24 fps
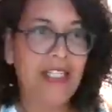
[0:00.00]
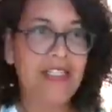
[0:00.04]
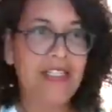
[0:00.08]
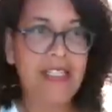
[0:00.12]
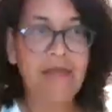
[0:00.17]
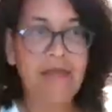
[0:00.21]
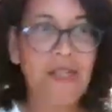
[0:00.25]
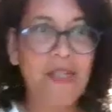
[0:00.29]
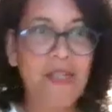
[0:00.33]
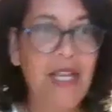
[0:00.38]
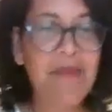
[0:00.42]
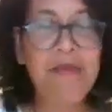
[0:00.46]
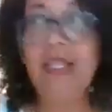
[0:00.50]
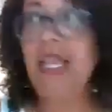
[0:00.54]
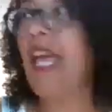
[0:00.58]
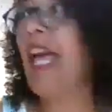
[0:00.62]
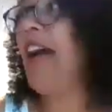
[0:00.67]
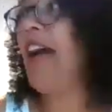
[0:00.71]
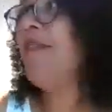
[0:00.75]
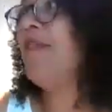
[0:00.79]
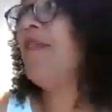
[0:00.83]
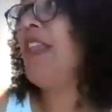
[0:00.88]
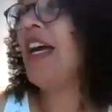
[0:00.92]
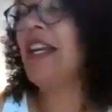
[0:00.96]
Sometimes I
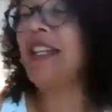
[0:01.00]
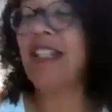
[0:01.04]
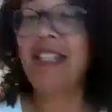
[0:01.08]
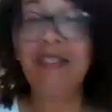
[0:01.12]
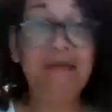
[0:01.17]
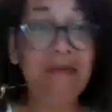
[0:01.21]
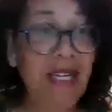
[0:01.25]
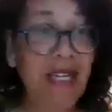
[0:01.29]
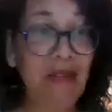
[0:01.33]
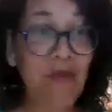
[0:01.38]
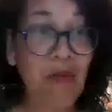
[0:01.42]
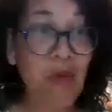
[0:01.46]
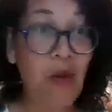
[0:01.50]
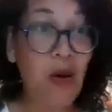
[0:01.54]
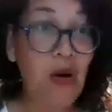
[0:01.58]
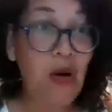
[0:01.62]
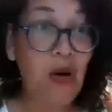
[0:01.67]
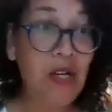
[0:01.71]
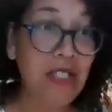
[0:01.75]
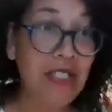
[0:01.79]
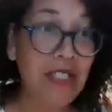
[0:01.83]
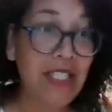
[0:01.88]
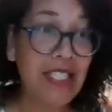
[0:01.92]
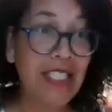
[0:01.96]
have that on my
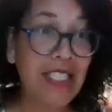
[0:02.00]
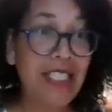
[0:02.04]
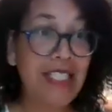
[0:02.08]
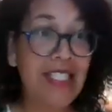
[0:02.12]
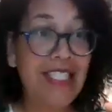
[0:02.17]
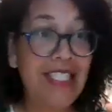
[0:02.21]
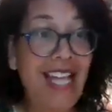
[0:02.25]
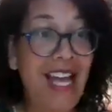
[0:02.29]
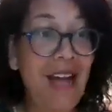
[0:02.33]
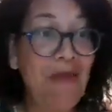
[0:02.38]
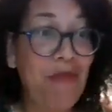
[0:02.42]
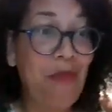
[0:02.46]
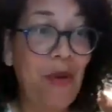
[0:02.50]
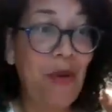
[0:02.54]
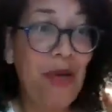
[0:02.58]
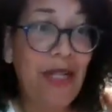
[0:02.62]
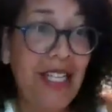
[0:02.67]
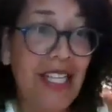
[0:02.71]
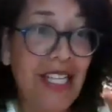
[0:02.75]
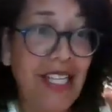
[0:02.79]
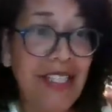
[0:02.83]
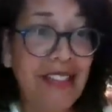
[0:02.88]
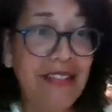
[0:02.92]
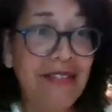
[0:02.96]
walls and it's not
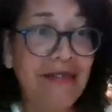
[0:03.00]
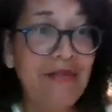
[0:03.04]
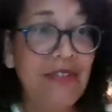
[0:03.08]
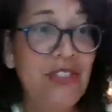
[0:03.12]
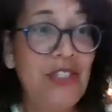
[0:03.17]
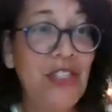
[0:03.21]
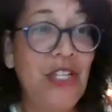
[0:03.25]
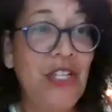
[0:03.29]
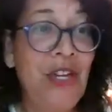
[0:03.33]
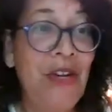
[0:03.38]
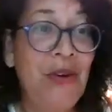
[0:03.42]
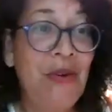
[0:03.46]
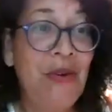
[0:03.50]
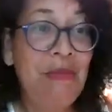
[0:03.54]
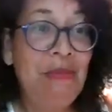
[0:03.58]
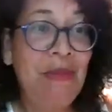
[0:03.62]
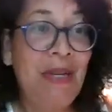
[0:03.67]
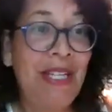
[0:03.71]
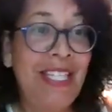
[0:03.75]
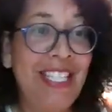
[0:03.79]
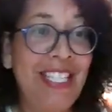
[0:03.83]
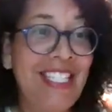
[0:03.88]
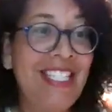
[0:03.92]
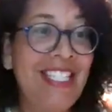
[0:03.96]
pretty,
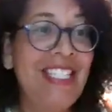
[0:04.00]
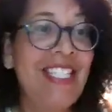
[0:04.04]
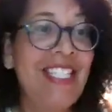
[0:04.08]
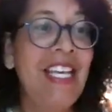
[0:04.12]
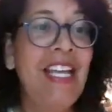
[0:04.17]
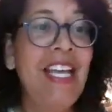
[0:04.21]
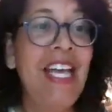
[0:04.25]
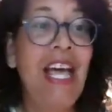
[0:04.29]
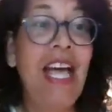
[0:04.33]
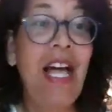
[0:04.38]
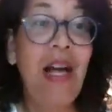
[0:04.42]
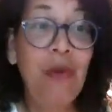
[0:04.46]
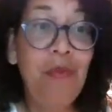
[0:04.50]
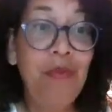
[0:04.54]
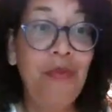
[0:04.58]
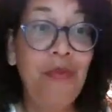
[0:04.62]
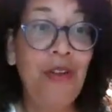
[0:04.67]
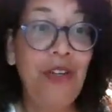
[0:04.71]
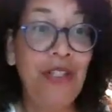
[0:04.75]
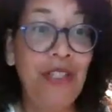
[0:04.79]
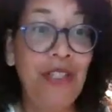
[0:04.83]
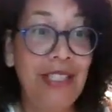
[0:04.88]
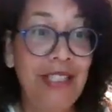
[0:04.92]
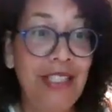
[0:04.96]
but it's
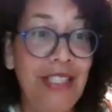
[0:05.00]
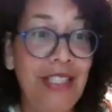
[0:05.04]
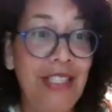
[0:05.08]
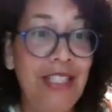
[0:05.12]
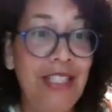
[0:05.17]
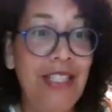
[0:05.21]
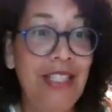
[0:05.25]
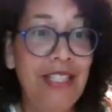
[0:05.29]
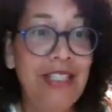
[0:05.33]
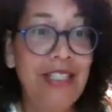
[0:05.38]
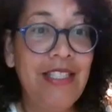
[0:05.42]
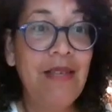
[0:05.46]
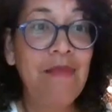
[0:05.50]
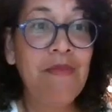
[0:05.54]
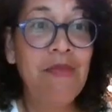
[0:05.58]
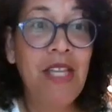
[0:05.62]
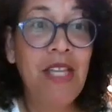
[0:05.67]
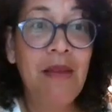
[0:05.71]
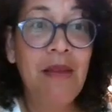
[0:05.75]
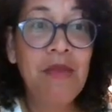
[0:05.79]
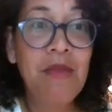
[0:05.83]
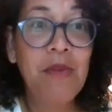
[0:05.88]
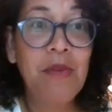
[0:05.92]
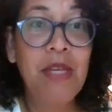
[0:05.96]
helpful.
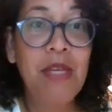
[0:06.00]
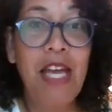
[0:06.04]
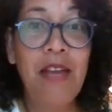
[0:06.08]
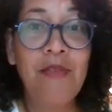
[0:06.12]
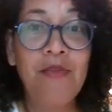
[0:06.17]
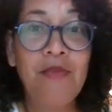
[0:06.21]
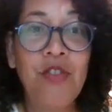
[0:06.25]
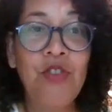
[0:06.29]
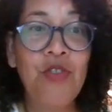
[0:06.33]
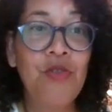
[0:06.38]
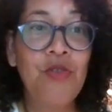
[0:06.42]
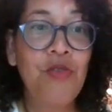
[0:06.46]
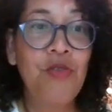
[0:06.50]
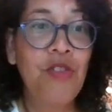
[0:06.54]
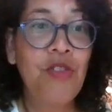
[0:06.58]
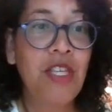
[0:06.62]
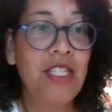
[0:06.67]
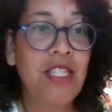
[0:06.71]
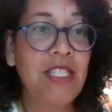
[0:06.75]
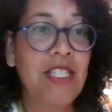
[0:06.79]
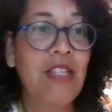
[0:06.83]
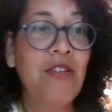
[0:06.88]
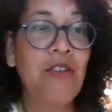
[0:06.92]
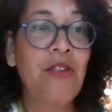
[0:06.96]
Sometimes we have to do
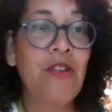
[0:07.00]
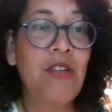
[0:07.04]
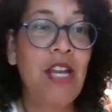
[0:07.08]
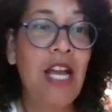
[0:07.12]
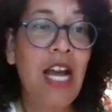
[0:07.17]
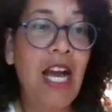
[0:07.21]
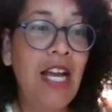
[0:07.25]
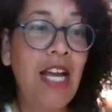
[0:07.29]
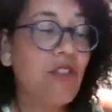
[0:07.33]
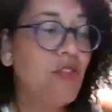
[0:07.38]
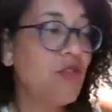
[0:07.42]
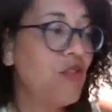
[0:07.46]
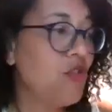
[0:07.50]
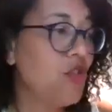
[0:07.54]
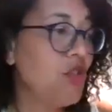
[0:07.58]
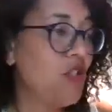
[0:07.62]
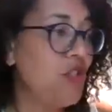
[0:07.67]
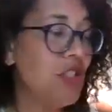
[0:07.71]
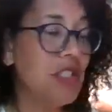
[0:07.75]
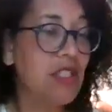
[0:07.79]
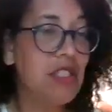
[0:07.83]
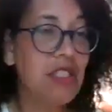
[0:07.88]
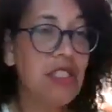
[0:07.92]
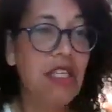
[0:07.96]
things that are not
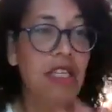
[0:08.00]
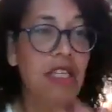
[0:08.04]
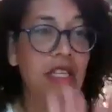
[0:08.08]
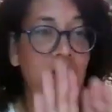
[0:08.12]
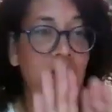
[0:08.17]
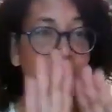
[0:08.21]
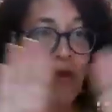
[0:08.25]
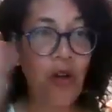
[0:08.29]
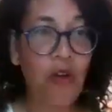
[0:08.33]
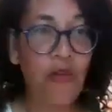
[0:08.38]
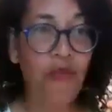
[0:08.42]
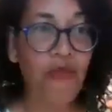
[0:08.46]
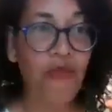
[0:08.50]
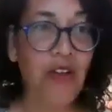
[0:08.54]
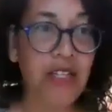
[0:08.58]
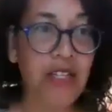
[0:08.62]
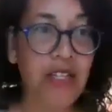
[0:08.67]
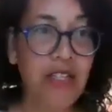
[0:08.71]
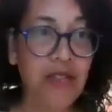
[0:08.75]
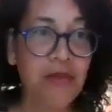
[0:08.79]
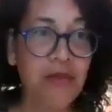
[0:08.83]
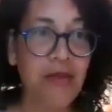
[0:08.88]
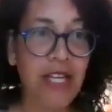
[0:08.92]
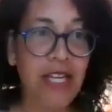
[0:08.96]
just
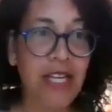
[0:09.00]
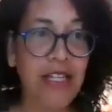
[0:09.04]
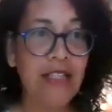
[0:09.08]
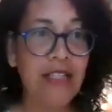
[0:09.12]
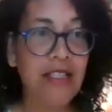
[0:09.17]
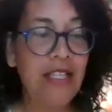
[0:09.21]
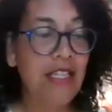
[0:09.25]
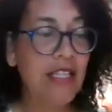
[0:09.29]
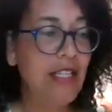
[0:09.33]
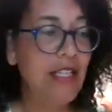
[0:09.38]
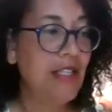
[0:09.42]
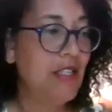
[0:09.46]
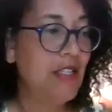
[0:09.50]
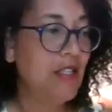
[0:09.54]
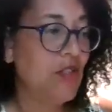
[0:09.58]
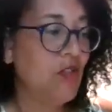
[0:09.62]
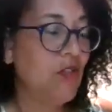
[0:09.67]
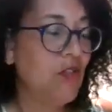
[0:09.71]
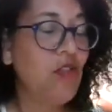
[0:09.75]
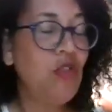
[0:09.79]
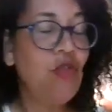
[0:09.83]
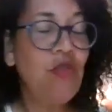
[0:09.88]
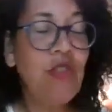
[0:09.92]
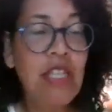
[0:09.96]
perfect, right?
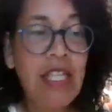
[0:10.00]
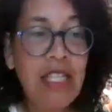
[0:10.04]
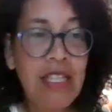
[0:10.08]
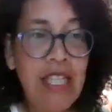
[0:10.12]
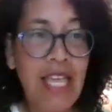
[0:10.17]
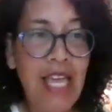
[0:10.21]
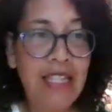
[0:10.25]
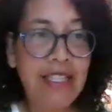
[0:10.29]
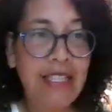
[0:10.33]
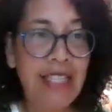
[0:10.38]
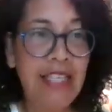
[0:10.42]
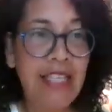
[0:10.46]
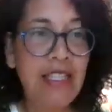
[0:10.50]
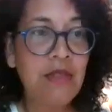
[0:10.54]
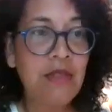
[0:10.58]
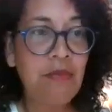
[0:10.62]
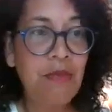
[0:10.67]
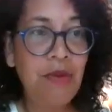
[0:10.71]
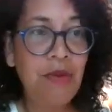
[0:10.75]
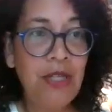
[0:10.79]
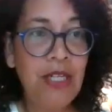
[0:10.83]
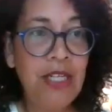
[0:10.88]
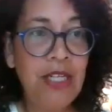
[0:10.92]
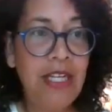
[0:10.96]
So if you need that list,
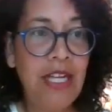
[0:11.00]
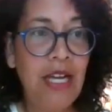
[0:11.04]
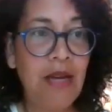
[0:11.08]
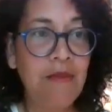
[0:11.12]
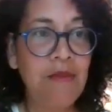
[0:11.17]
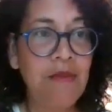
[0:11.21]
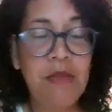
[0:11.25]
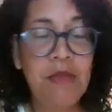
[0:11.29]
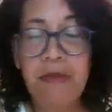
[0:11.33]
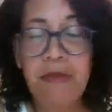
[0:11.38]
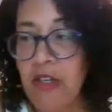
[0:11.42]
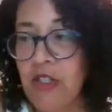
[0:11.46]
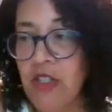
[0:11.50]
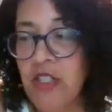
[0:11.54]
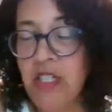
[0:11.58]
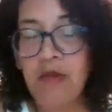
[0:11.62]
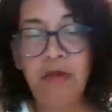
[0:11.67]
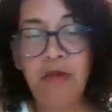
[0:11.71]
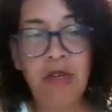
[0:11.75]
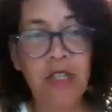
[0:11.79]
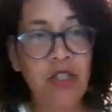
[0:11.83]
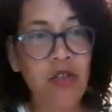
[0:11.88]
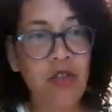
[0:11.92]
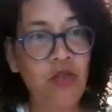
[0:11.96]
put it up,
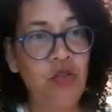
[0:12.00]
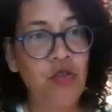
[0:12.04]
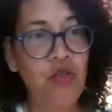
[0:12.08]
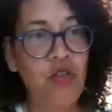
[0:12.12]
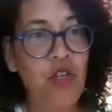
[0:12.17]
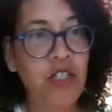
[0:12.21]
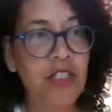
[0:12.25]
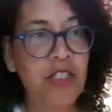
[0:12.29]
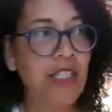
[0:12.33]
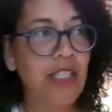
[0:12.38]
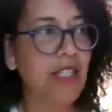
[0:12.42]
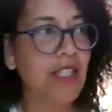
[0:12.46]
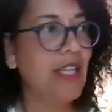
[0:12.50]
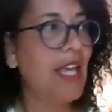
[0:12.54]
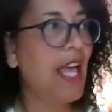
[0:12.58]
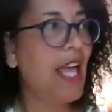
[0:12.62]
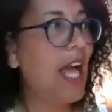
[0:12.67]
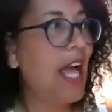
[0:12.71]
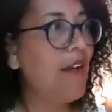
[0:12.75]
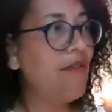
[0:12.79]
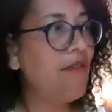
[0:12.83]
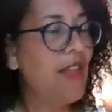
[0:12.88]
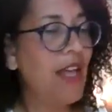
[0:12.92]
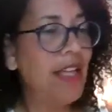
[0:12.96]
especially when you're struggling.
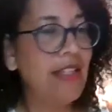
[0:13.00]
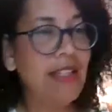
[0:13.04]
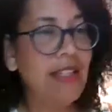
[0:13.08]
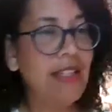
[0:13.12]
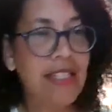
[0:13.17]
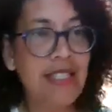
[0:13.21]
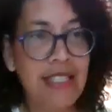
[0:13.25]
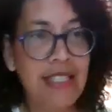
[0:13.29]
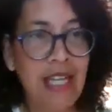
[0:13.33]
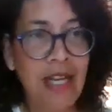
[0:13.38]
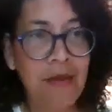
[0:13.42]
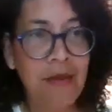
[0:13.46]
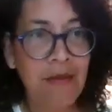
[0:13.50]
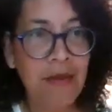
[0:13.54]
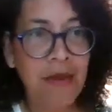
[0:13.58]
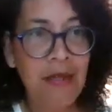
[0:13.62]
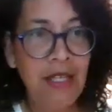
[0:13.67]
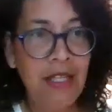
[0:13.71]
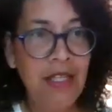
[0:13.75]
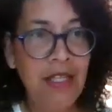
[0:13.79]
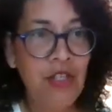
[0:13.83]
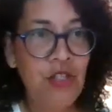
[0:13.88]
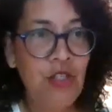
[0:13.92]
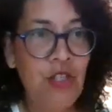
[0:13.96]
Have that list up
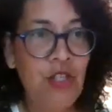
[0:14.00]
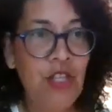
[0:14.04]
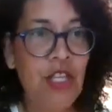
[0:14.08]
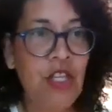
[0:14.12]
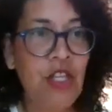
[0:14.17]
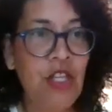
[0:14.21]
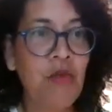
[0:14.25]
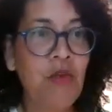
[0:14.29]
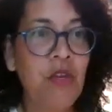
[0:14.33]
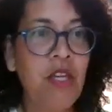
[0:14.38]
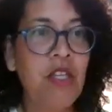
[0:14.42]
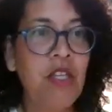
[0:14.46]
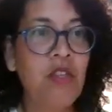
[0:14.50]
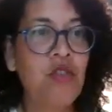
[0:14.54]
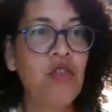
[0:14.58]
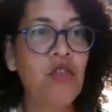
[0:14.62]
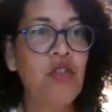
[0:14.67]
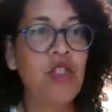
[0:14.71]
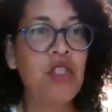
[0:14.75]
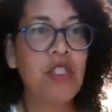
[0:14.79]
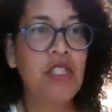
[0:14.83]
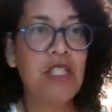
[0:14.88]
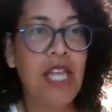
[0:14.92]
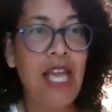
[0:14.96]
so that you can
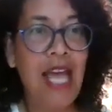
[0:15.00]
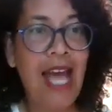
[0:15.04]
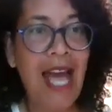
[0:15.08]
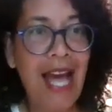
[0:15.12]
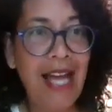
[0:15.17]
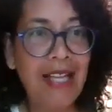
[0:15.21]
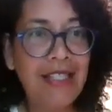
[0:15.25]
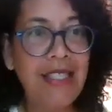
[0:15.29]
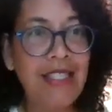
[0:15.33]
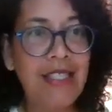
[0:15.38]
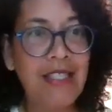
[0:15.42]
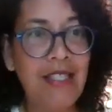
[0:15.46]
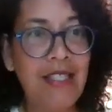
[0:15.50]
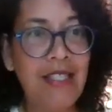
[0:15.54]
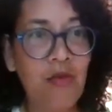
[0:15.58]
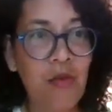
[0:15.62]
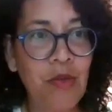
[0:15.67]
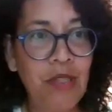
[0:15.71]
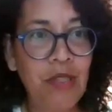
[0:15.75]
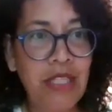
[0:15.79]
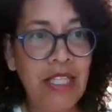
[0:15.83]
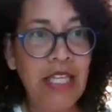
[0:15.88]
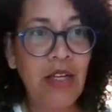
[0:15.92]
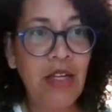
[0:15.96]
just access it
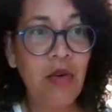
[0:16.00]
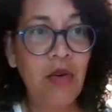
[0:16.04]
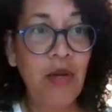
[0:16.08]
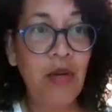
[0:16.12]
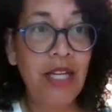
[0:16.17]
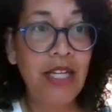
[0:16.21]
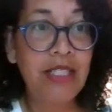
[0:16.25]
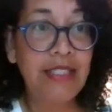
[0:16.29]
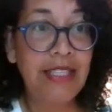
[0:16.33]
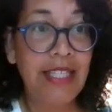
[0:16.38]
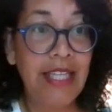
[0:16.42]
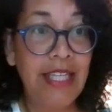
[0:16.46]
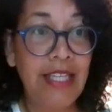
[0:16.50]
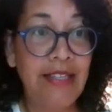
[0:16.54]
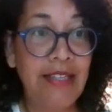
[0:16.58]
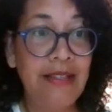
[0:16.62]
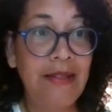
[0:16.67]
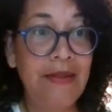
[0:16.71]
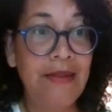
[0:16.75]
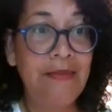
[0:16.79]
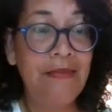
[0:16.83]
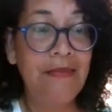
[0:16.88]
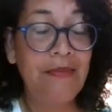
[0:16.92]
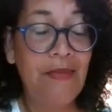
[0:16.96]
really quickly,
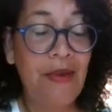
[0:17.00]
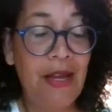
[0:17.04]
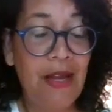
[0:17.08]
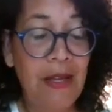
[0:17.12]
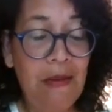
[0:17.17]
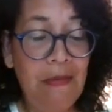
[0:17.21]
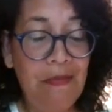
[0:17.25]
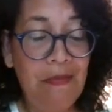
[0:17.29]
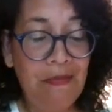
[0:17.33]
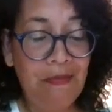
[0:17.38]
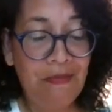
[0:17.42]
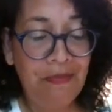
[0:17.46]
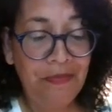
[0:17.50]
right?